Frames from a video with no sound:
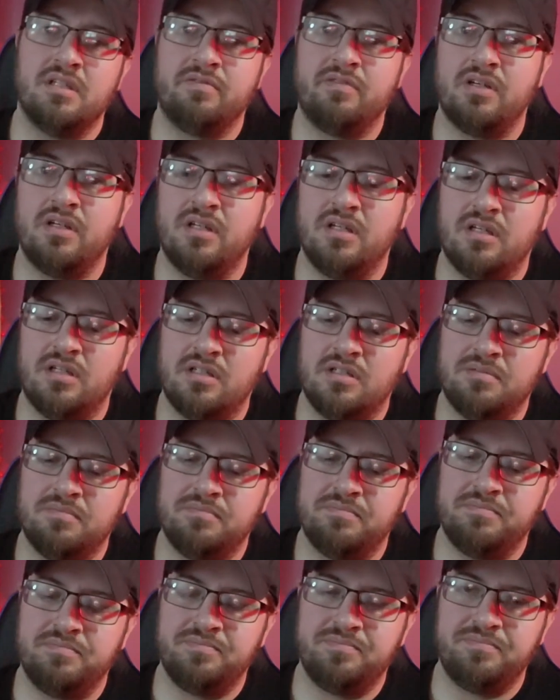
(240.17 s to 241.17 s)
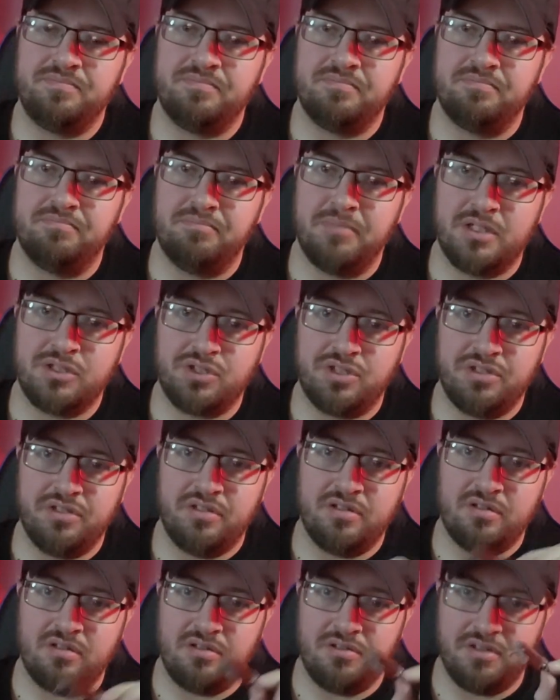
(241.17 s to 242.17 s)
that if I
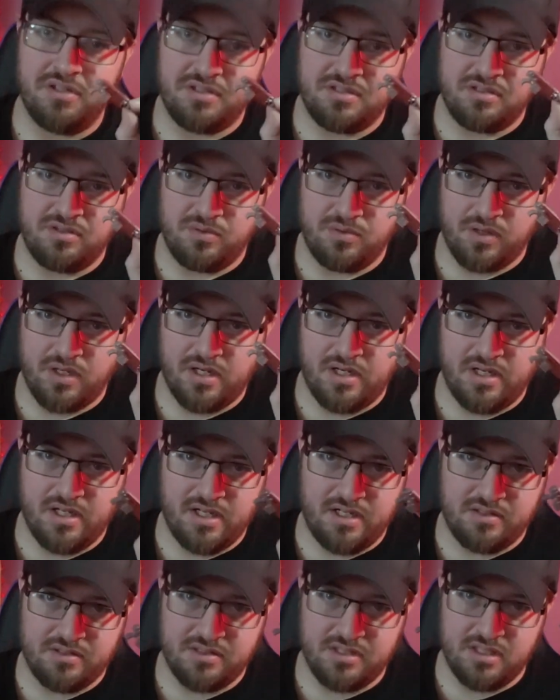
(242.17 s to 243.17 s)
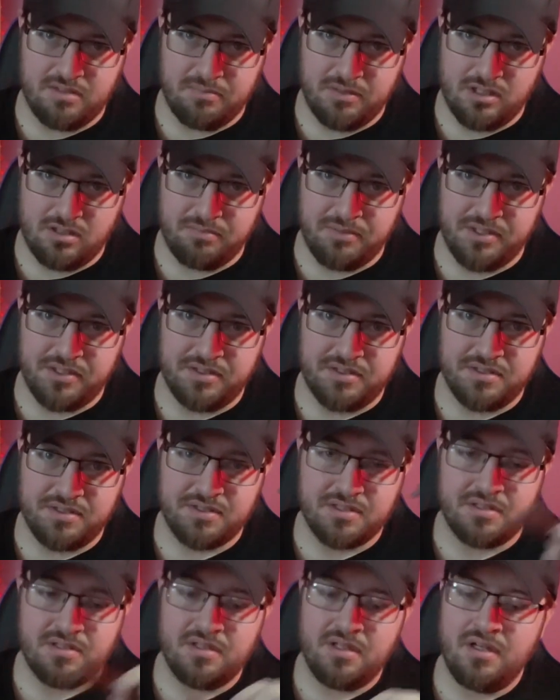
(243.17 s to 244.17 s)
measured this little guy out in
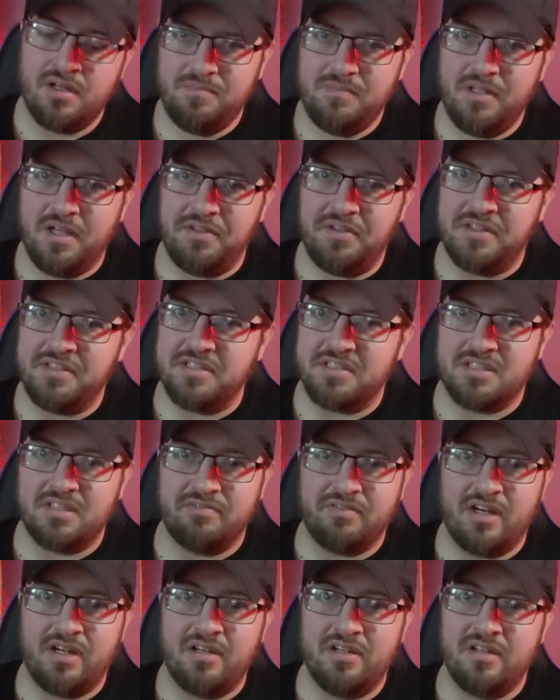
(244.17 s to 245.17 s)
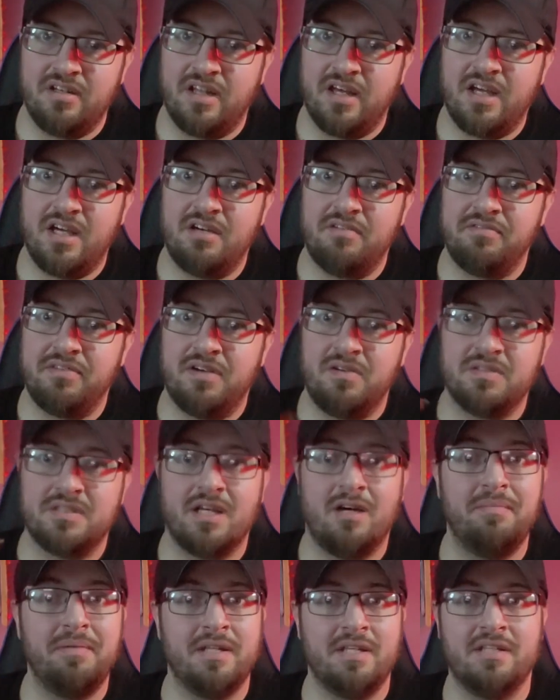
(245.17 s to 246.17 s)
millimeters and then just divided it in half, that
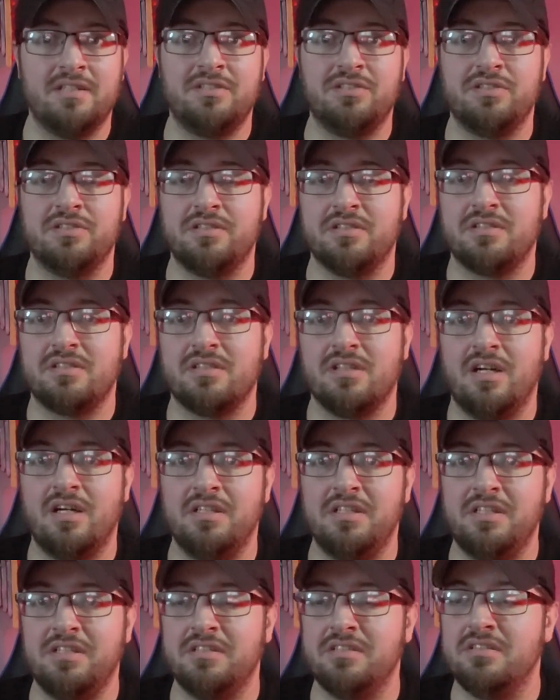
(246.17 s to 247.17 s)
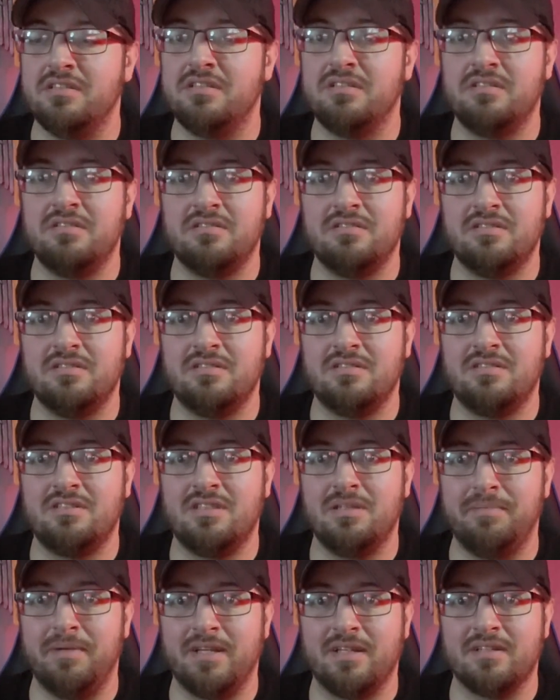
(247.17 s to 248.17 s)
was how many inches I needed
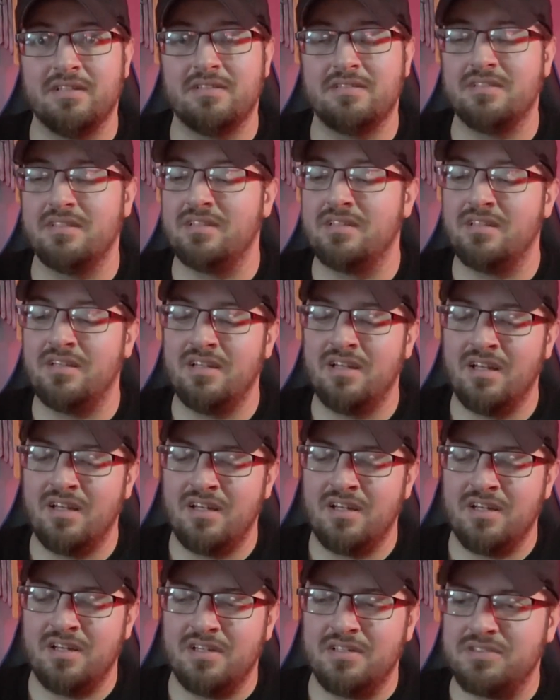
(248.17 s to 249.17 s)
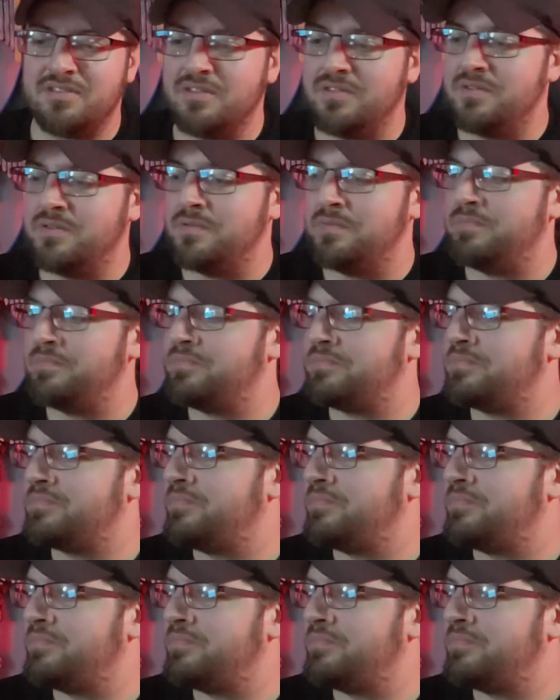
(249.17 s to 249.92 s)
to make this thing. So